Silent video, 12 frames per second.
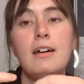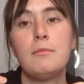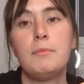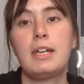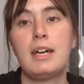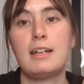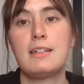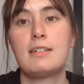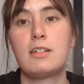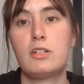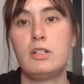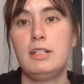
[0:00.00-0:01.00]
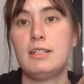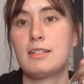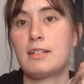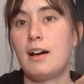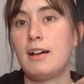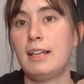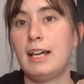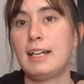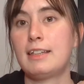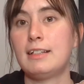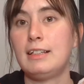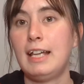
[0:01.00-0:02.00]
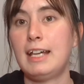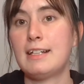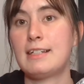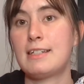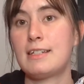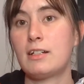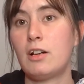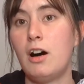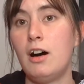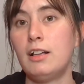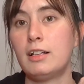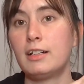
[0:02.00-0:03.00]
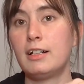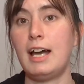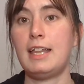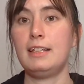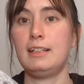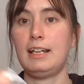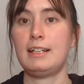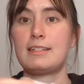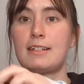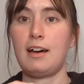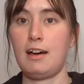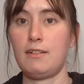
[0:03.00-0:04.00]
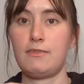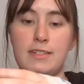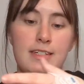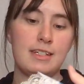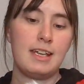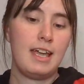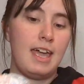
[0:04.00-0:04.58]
because she's got like the lace collar and the lace cuffs.